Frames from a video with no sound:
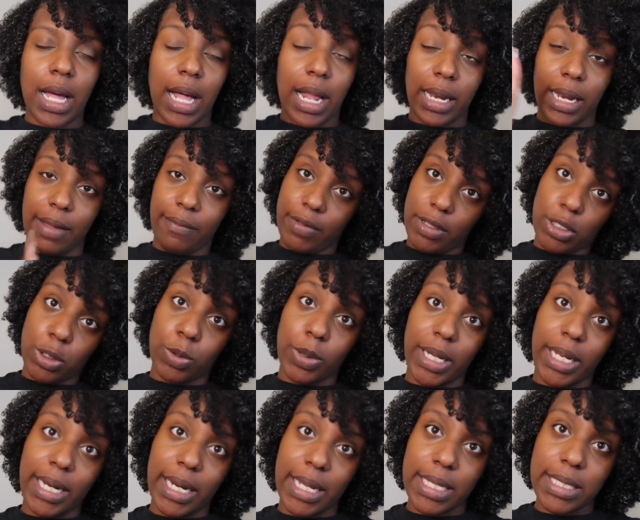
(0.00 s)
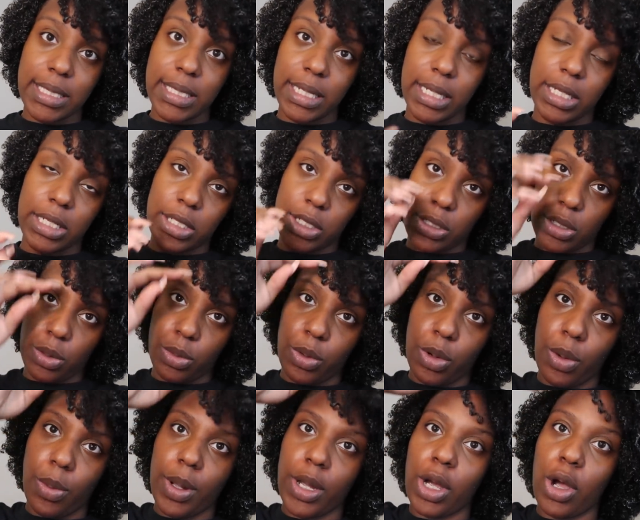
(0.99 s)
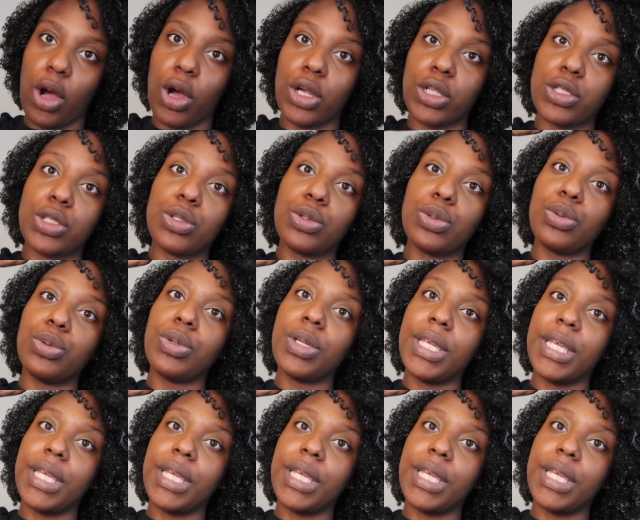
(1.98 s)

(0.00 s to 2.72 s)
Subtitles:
11th, 2019, so going on 2